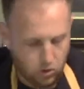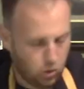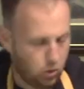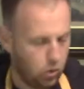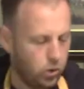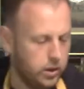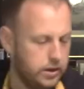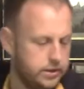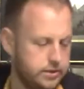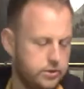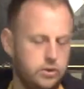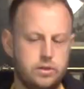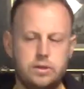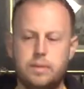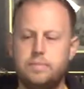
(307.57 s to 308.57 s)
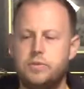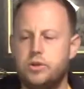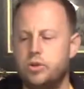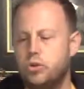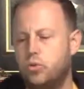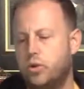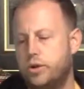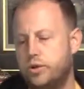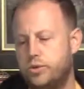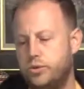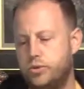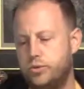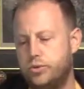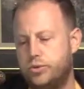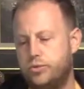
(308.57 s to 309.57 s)
Oil is not something you want to
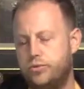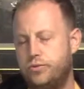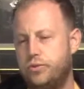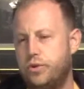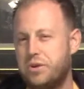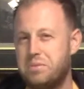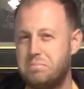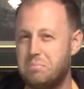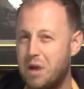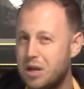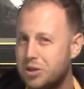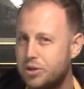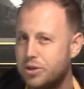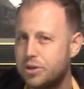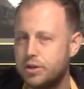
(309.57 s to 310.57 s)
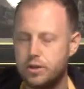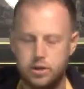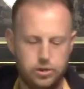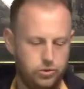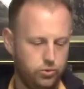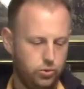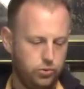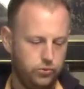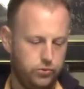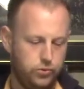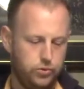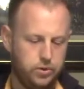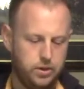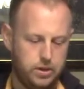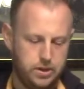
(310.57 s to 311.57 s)
use very much in raw
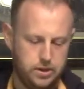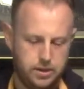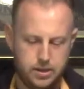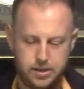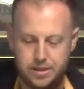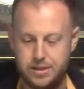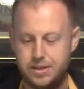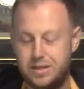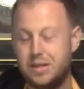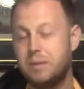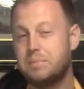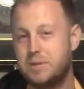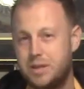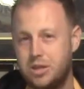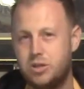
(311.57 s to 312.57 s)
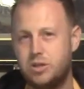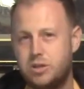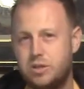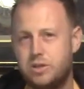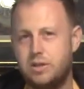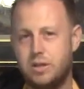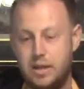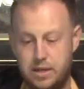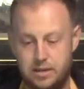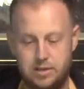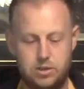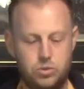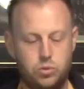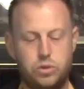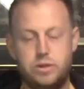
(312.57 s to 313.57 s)
food. Some dishes, as
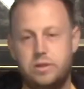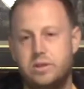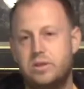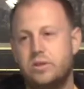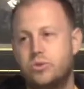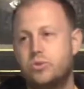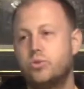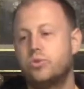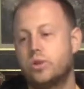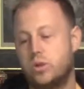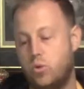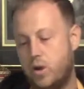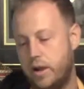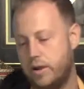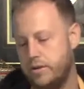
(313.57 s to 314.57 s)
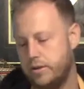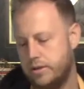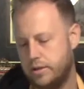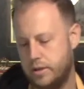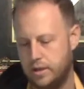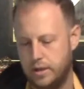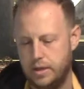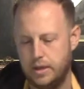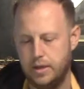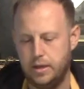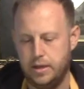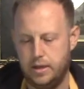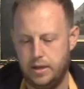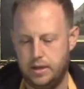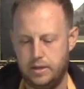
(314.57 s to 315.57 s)
this one, do require it,
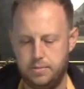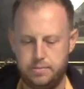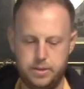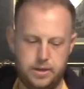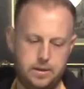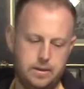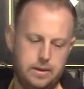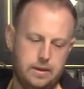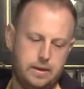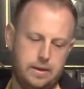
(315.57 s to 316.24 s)
but